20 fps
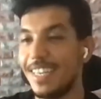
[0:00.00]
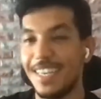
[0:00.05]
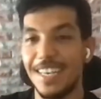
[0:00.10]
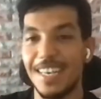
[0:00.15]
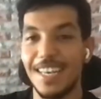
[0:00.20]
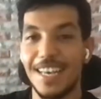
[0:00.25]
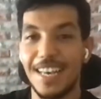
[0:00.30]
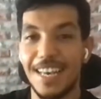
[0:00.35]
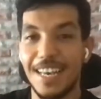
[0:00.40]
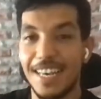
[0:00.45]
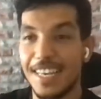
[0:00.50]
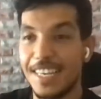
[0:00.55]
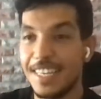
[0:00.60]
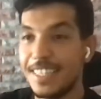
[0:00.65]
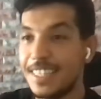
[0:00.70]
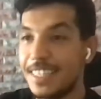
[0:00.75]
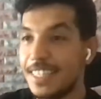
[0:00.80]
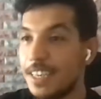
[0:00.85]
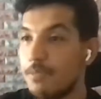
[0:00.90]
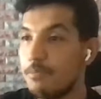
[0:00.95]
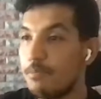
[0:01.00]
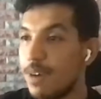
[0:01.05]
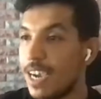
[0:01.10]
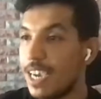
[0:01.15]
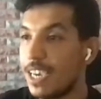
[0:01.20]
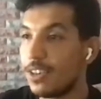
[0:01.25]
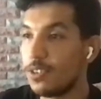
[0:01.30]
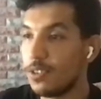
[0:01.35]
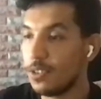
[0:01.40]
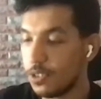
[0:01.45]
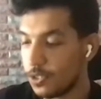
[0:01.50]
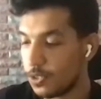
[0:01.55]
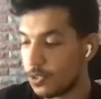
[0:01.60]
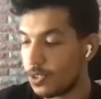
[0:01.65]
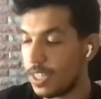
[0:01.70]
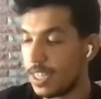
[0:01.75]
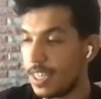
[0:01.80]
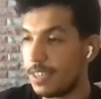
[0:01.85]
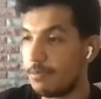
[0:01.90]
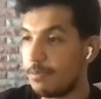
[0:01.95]
And my talk
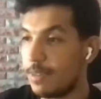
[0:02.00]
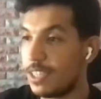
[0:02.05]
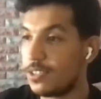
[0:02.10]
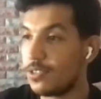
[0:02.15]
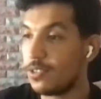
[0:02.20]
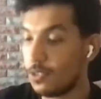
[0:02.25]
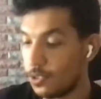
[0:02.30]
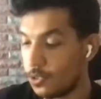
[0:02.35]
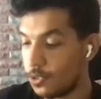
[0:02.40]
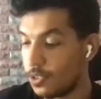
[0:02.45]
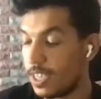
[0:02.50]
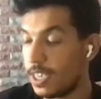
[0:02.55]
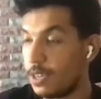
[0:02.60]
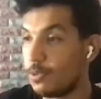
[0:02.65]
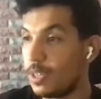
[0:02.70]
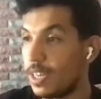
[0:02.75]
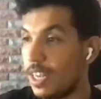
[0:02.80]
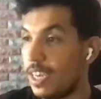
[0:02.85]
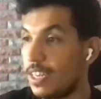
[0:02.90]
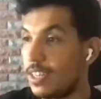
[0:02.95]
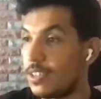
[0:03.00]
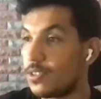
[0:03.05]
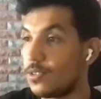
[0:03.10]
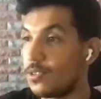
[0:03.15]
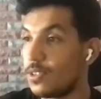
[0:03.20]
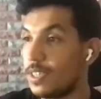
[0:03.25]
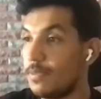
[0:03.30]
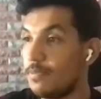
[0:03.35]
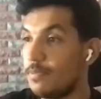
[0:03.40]
today will highlight,